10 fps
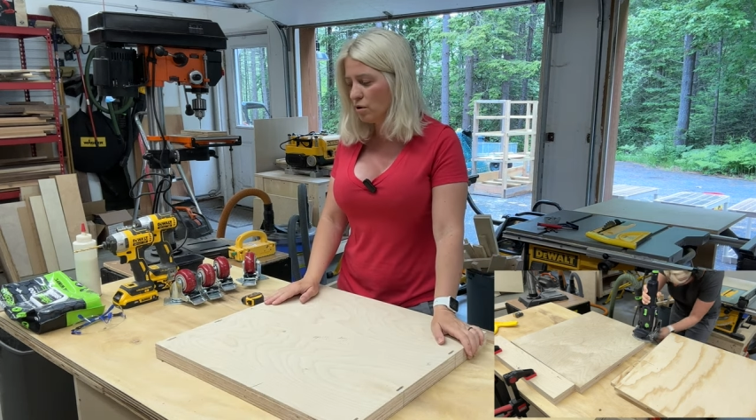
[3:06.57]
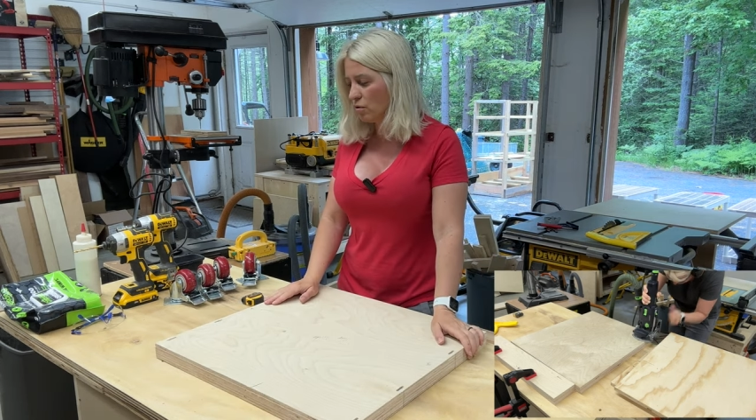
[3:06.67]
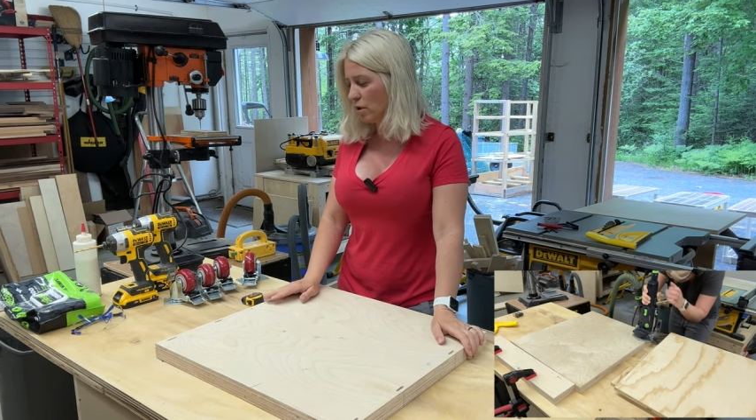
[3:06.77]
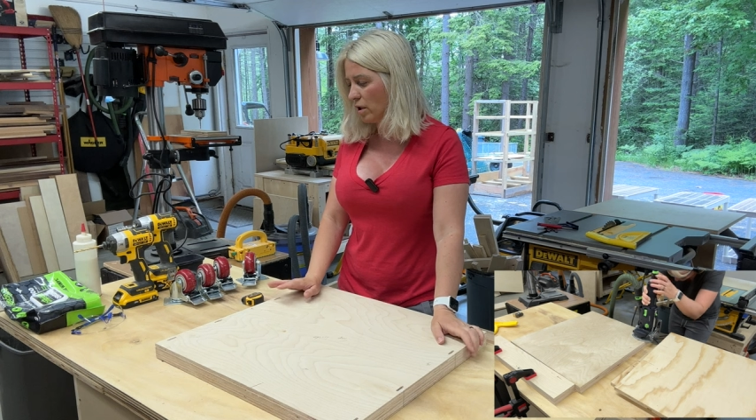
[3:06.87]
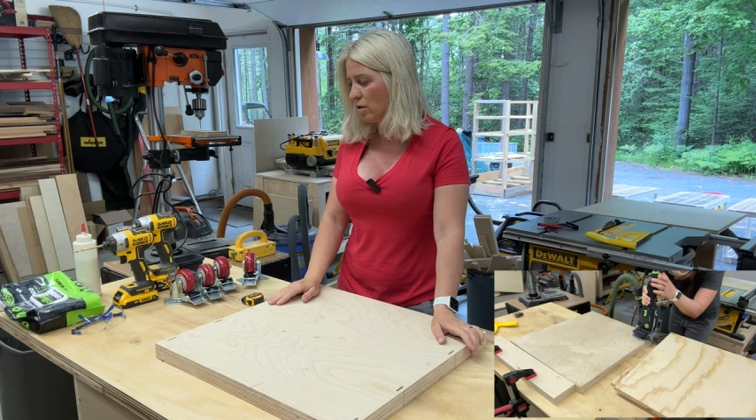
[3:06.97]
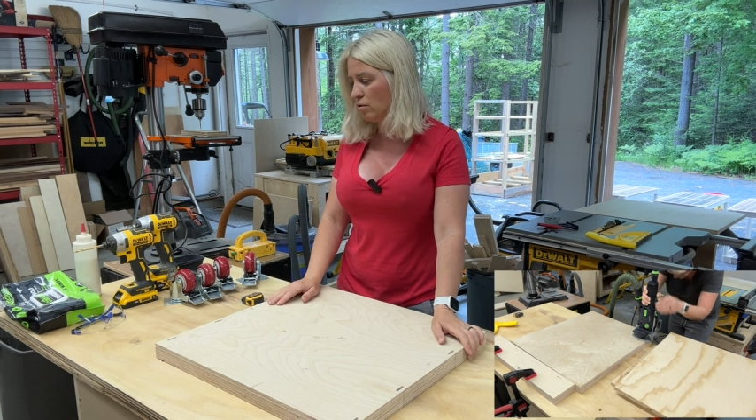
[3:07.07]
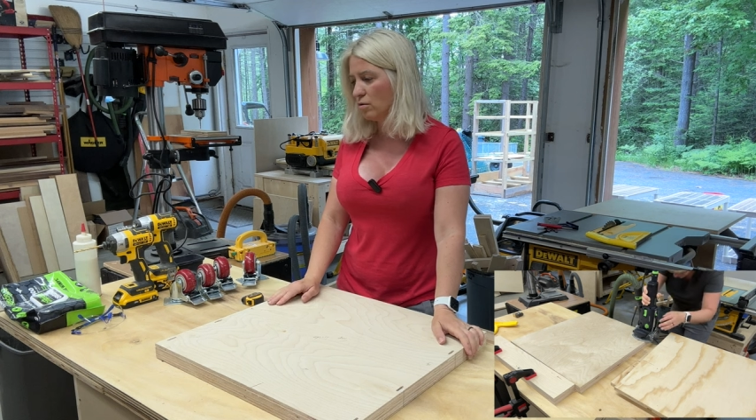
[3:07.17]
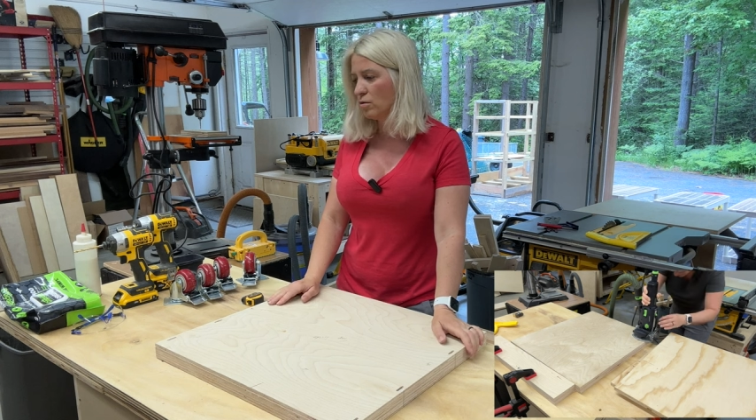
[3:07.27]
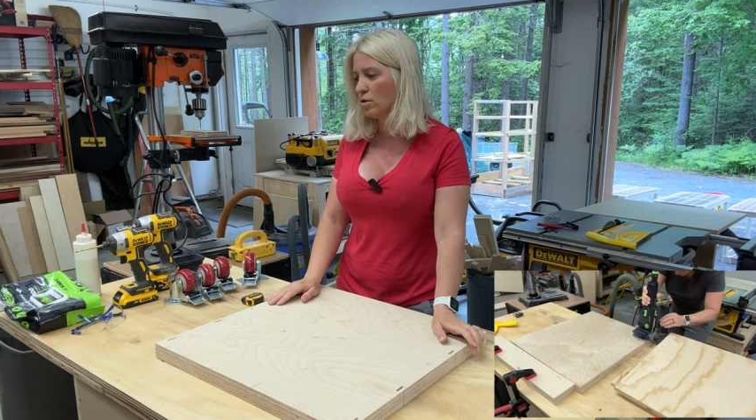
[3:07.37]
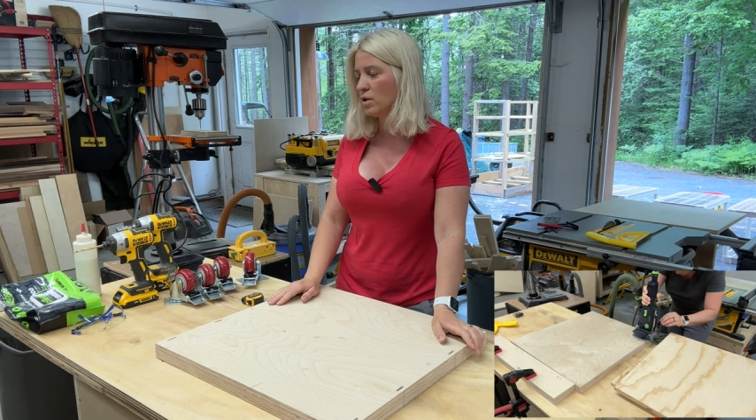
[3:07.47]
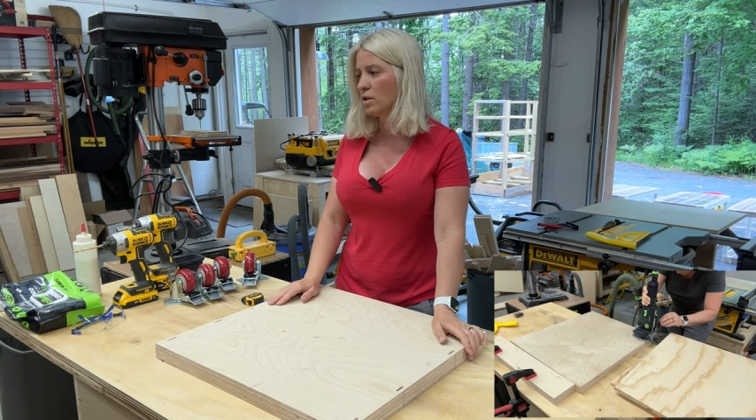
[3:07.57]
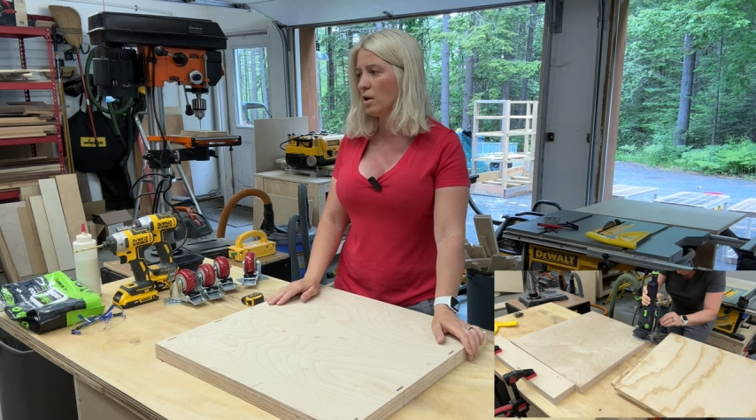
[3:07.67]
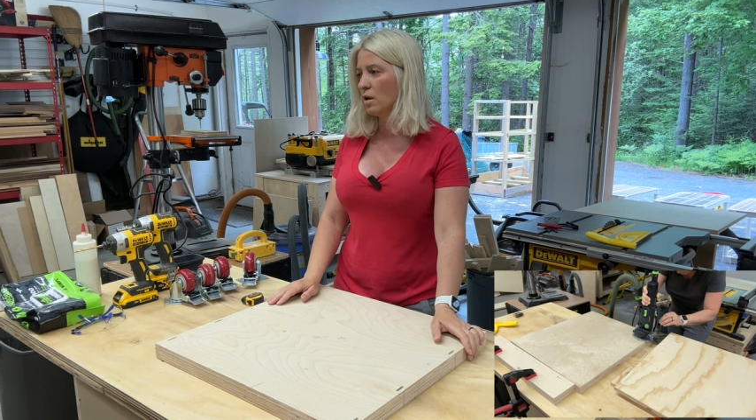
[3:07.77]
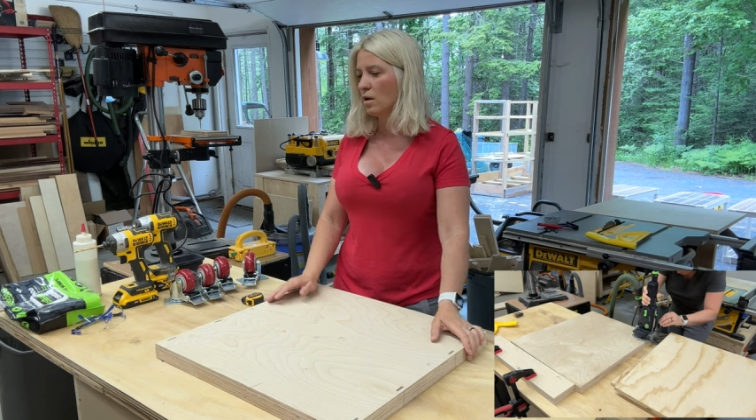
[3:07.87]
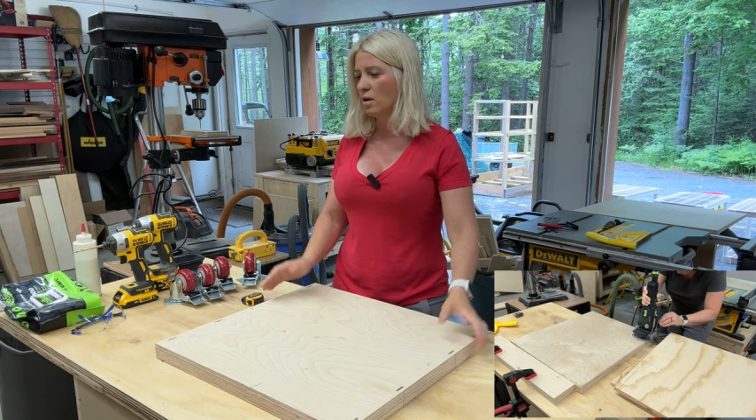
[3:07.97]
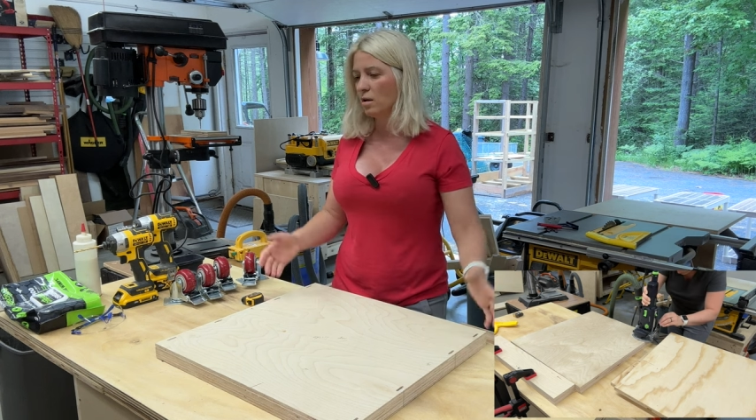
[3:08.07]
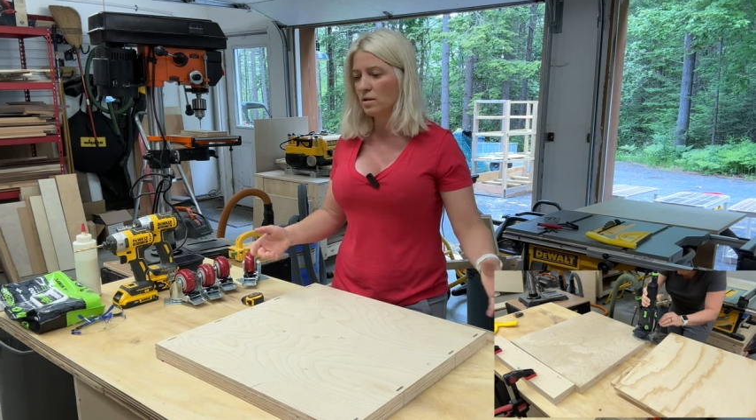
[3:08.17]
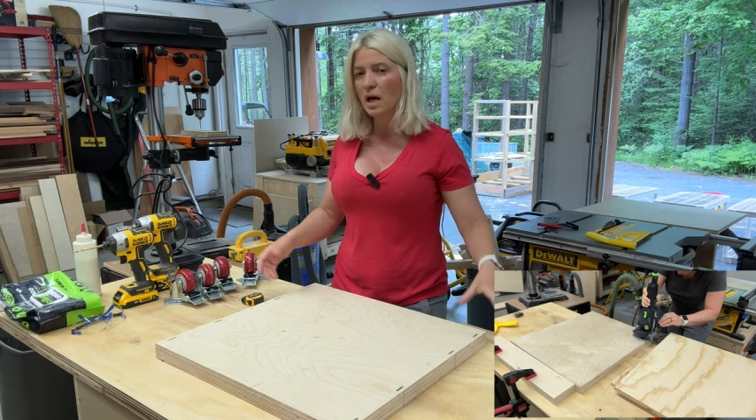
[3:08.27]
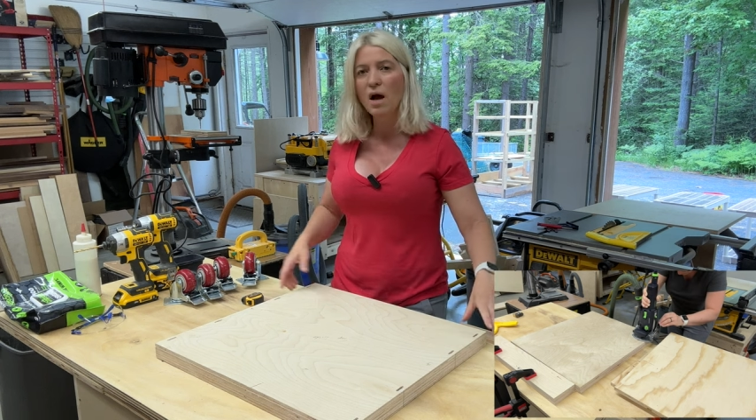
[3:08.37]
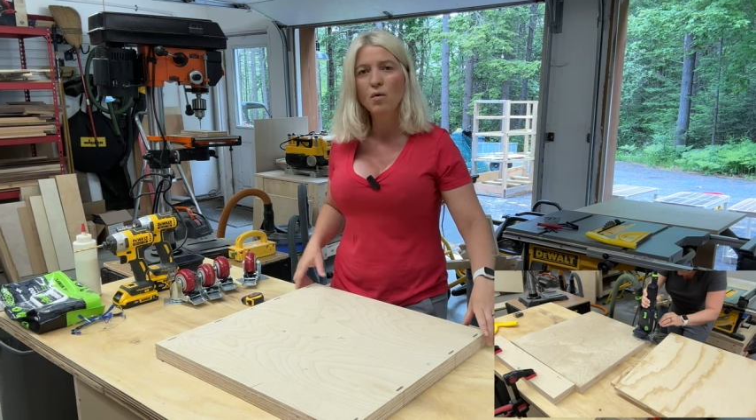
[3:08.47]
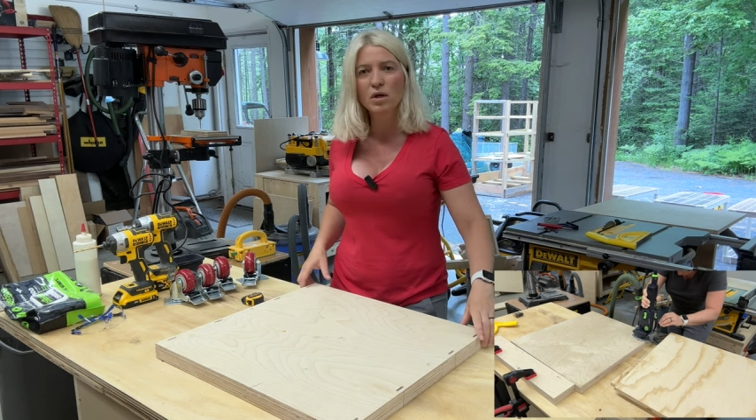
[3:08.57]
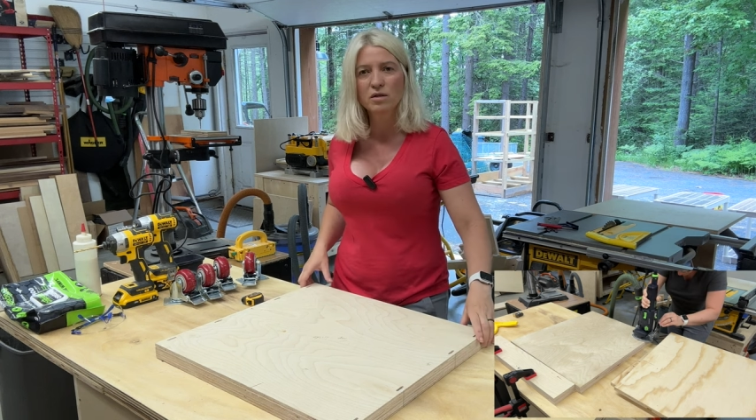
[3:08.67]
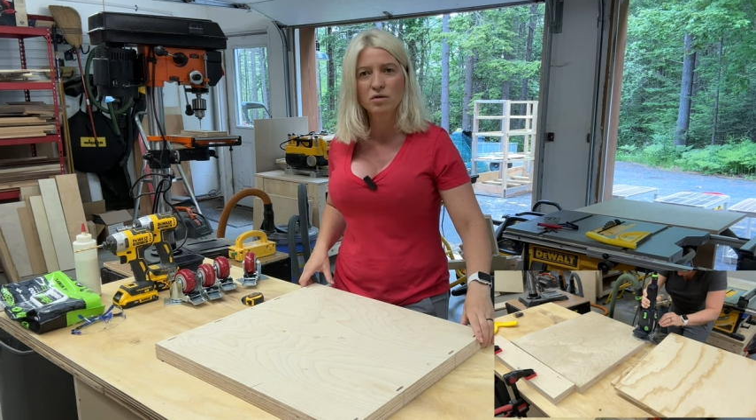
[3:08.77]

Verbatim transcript: You can use uh, dowels.